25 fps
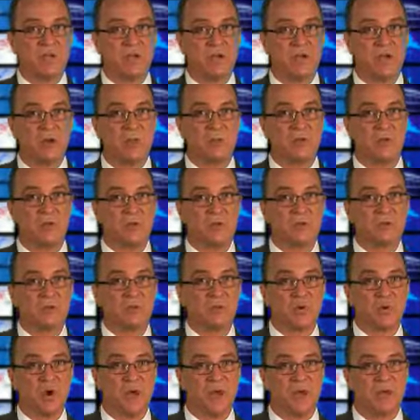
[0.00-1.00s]
to help close a
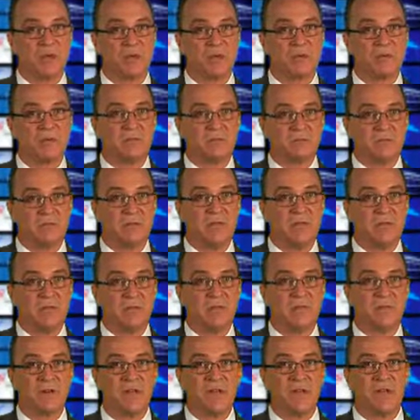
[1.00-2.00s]
product in
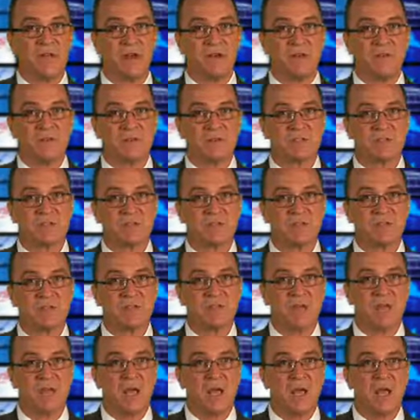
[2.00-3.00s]
the F&I office.
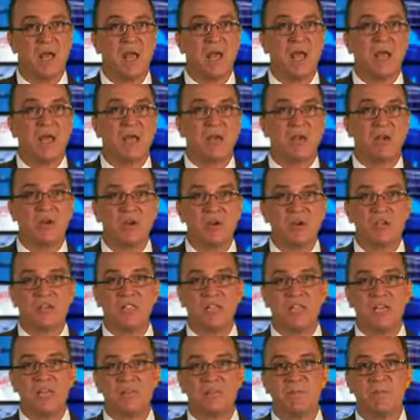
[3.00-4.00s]
A good
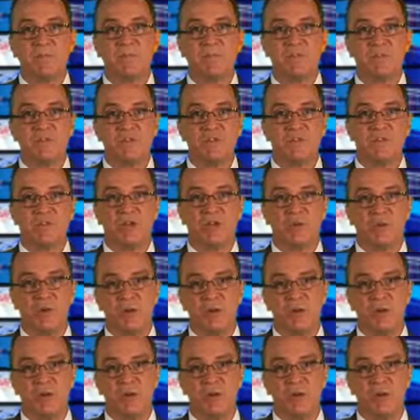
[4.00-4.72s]
example of using a